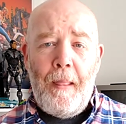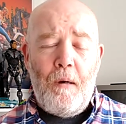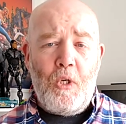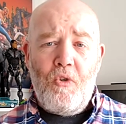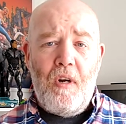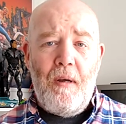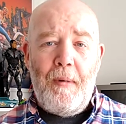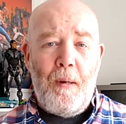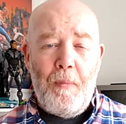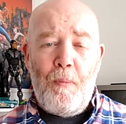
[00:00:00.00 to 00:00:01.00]

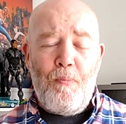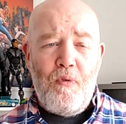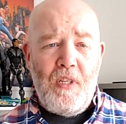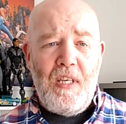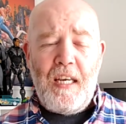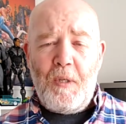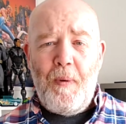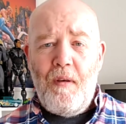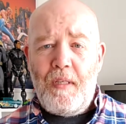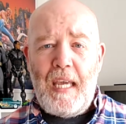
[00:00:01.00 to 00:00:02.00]
I'm a pretty
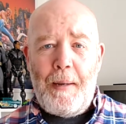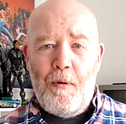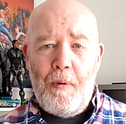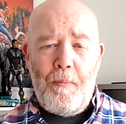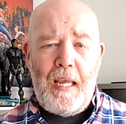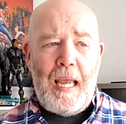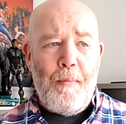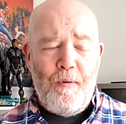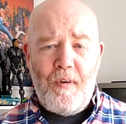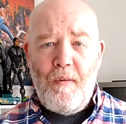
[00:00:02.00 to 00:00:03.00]
experienced gamer. I've been
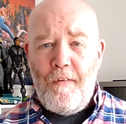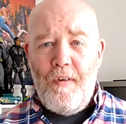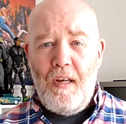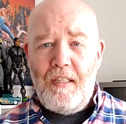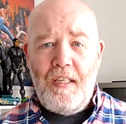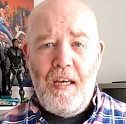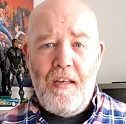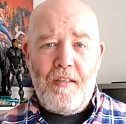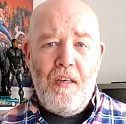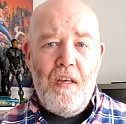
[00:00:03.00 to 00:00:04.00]
gaming for over 30
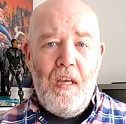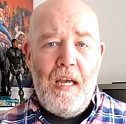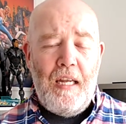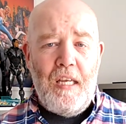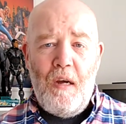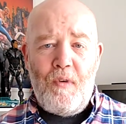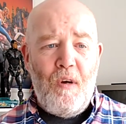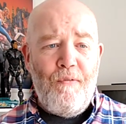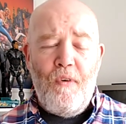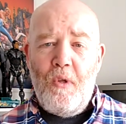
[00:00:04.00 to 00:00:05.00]
years. And you know, I've
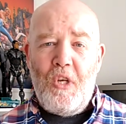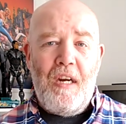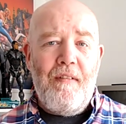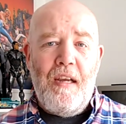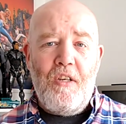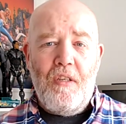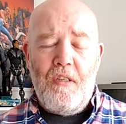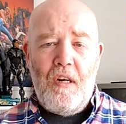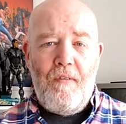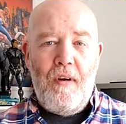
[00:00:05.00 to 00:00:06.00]
gone through the
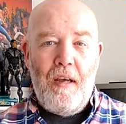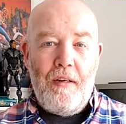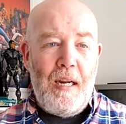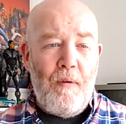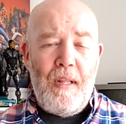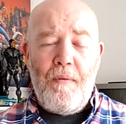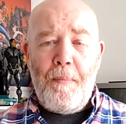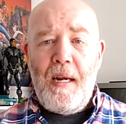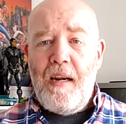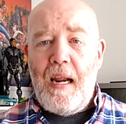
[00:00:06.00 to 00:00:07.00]
generations and I've learned. Now, I've never
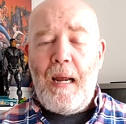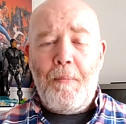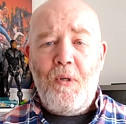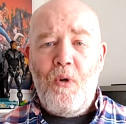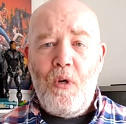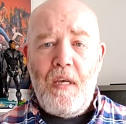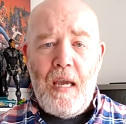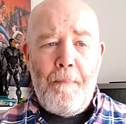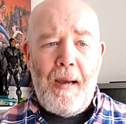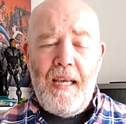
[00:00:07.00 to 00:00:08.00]
been an
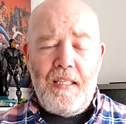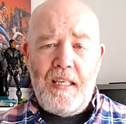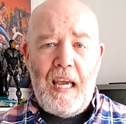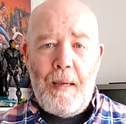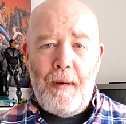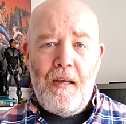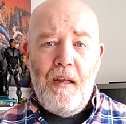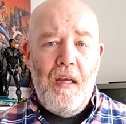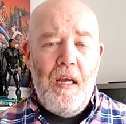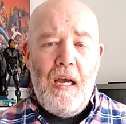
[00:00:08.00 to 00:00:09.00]
absolutely amazing gamer.
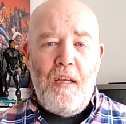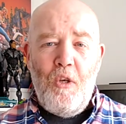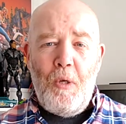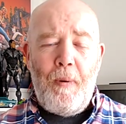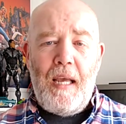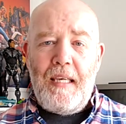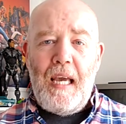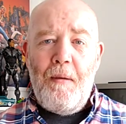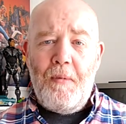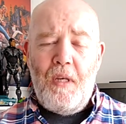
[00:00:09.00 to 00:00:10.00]
I usually play
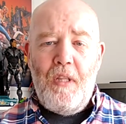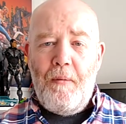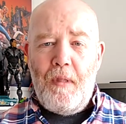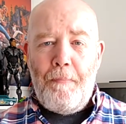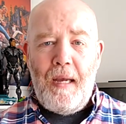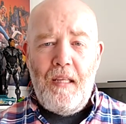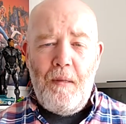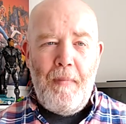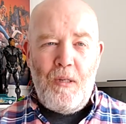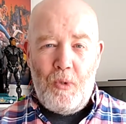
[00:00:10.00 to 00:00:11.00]
games on
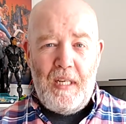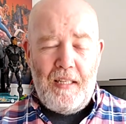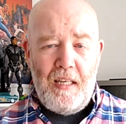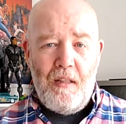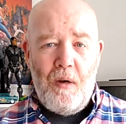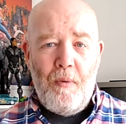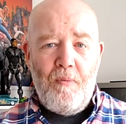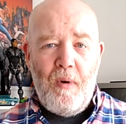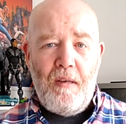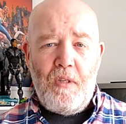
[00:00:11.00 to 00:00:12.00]
the middle setting, not
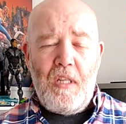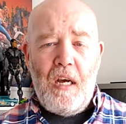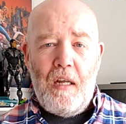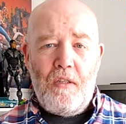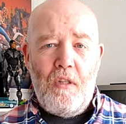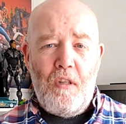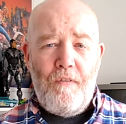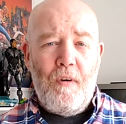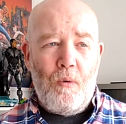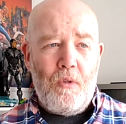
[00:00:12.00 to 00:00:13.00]
where it starts, the
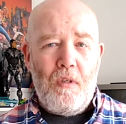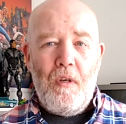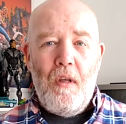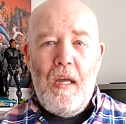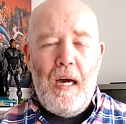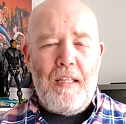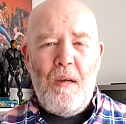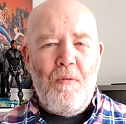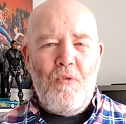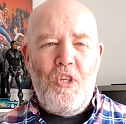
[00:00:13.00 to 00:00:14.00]
default. I
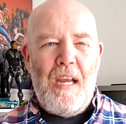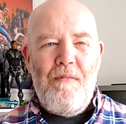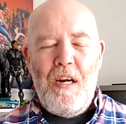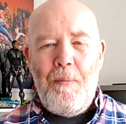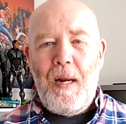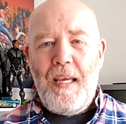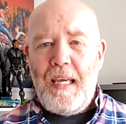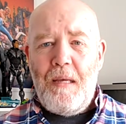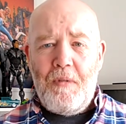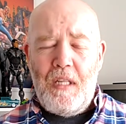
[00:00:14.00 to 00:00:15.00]
don't generally play
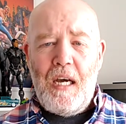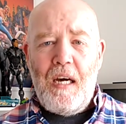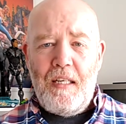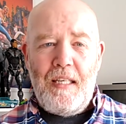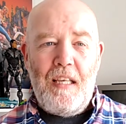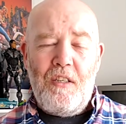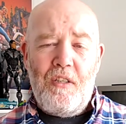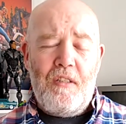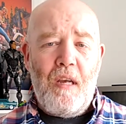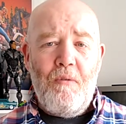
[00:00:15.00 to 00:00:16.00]
games on the harder settings
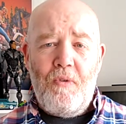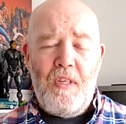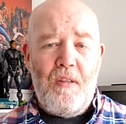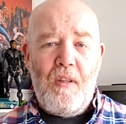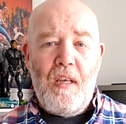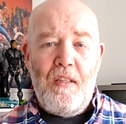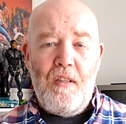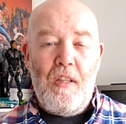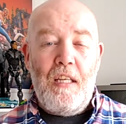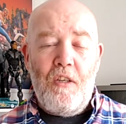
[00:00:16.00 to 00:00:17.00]
because I don't see
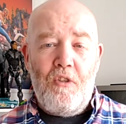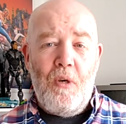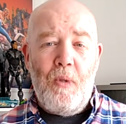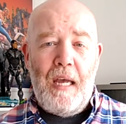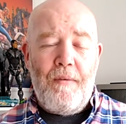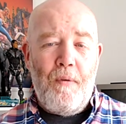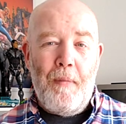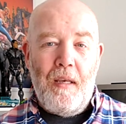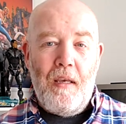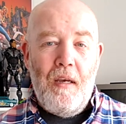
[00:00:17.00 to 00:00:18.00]
the need to do that for
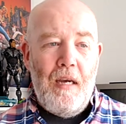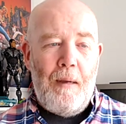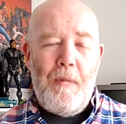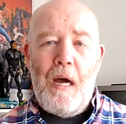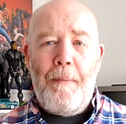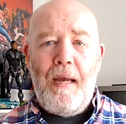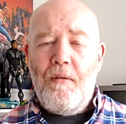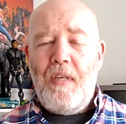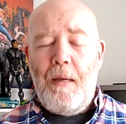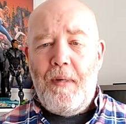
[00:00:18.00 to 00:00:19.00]
me. I'm not
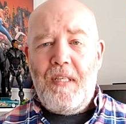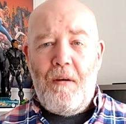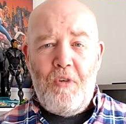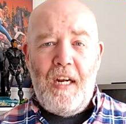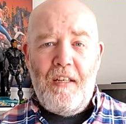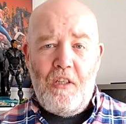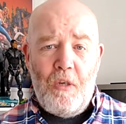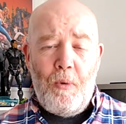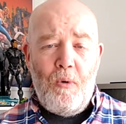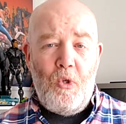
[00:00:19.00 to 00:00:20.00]
about setting myself challenges.
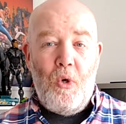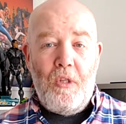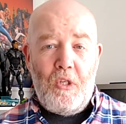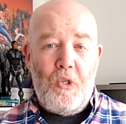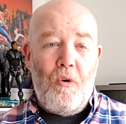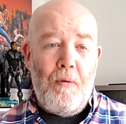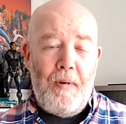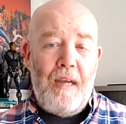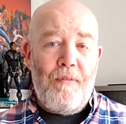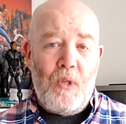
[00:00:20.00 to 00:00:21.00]
I want to enjoy the story and
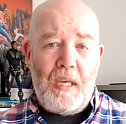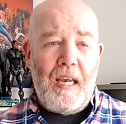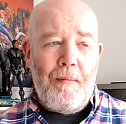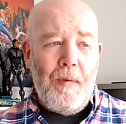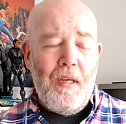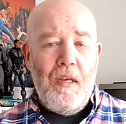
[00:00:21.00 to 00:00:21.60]
play through the game.